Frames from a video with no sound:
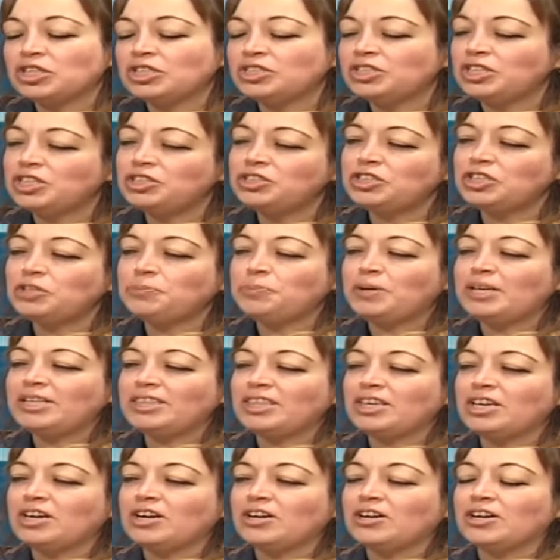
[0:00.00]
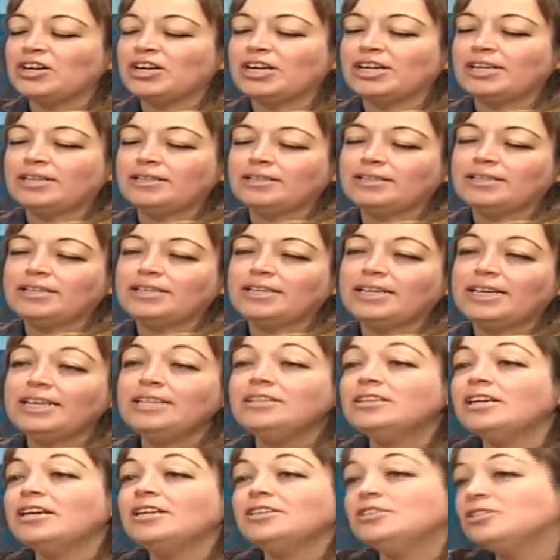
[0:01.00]
Endangered means they are
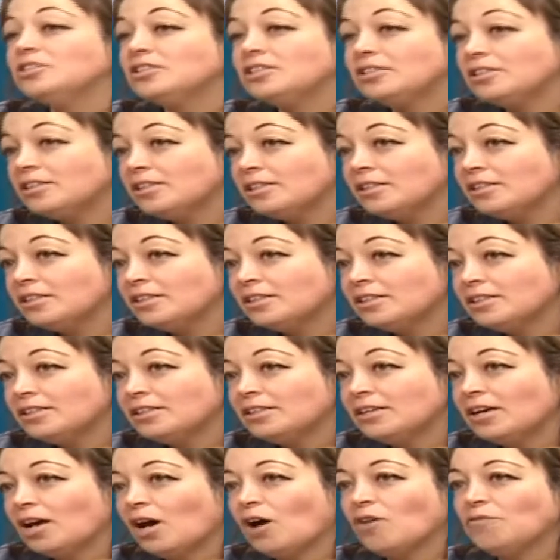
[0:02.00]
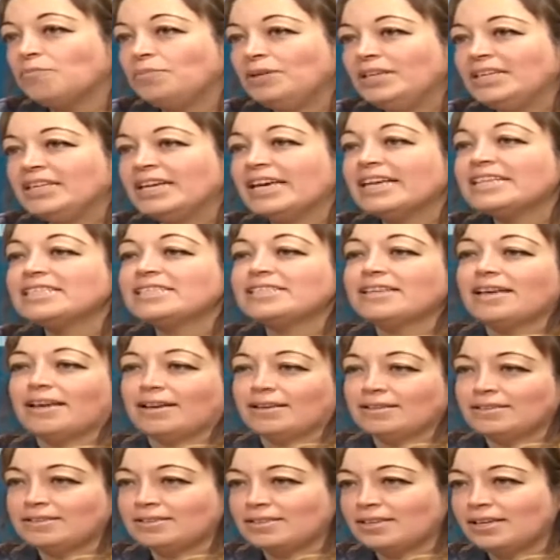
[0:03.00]
in danger of being
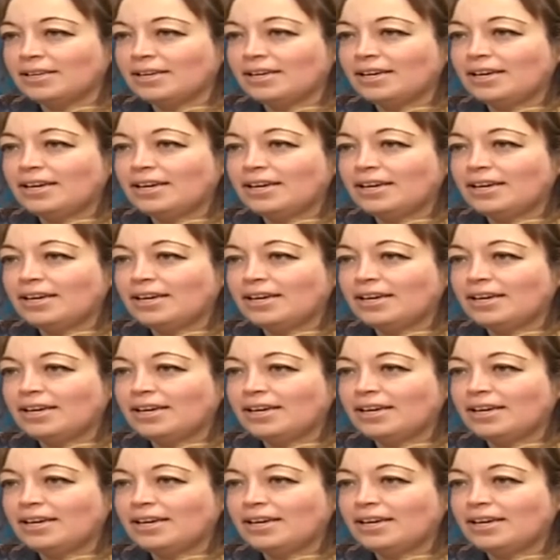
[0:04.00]
extinct.